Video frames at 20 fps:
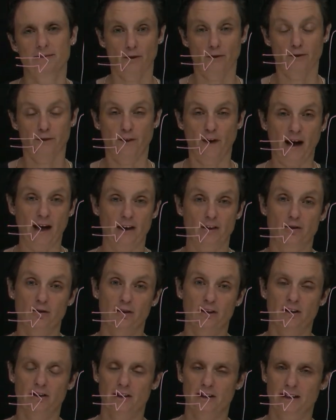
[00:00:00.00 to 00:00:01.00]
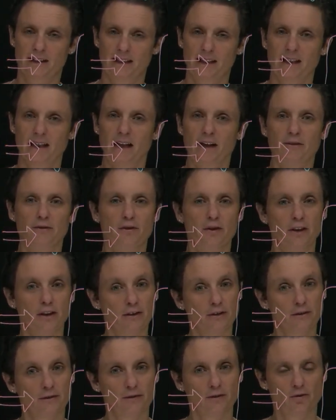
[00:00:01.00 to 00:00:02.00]
fact to consider if you
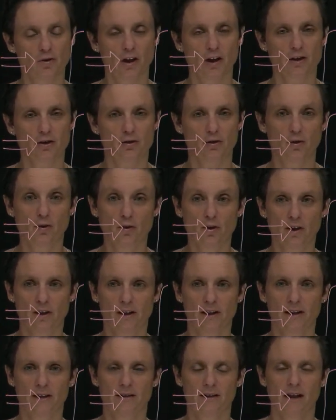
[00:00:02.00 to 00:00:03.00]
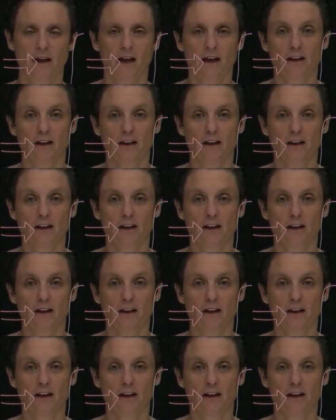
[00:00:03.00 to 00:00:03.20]
give drugs orally.